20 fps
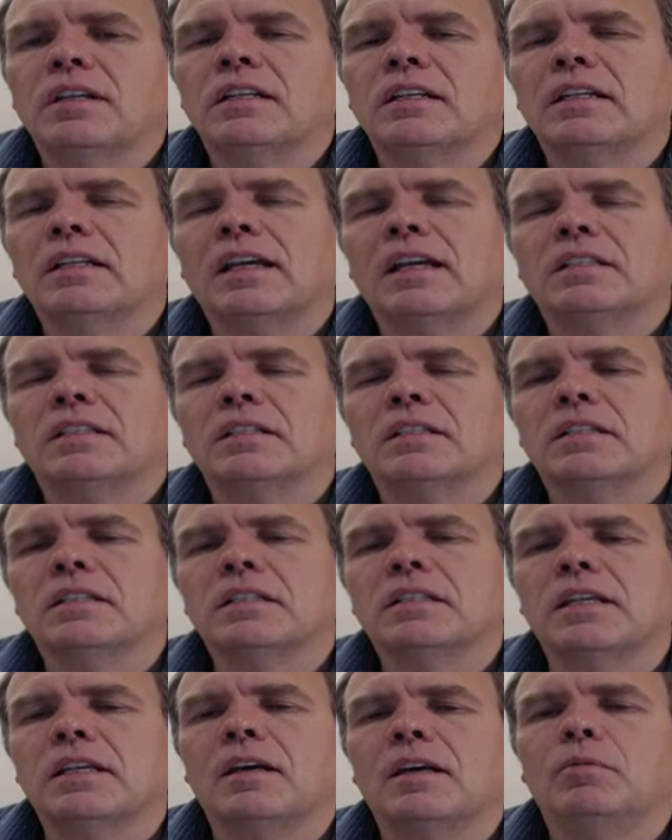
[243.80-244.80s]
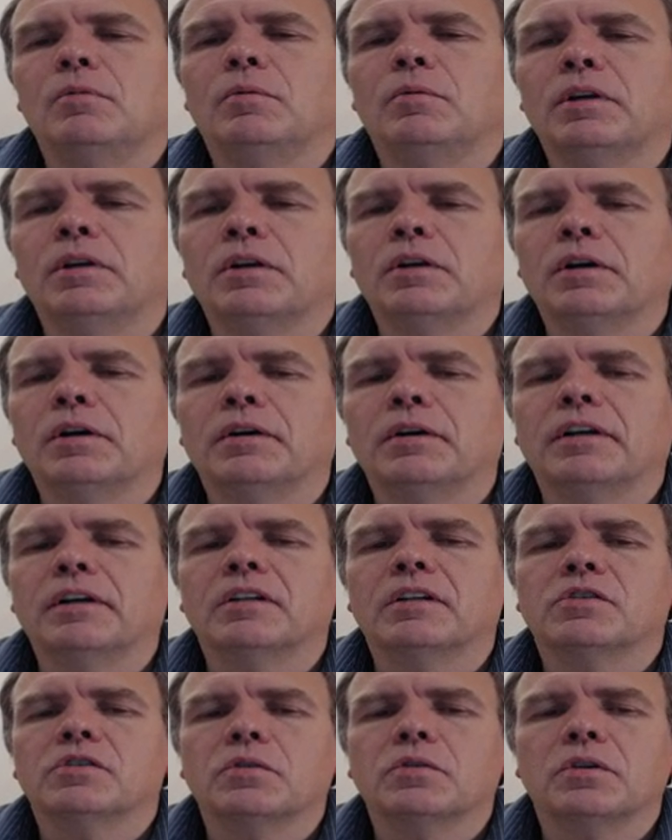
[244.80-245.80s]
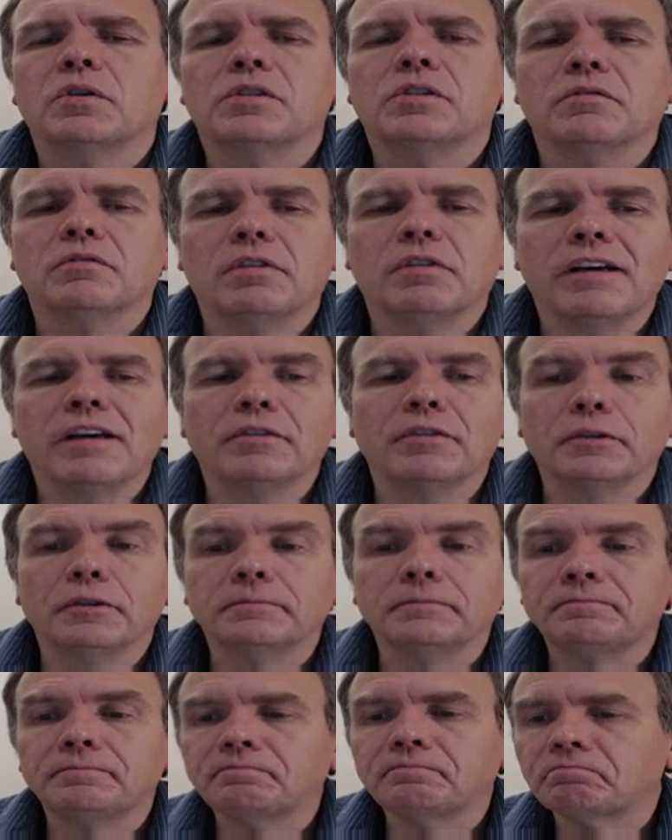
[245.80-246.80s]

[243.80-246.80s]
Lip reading: that indicates it's a stable, recurring source of revenue.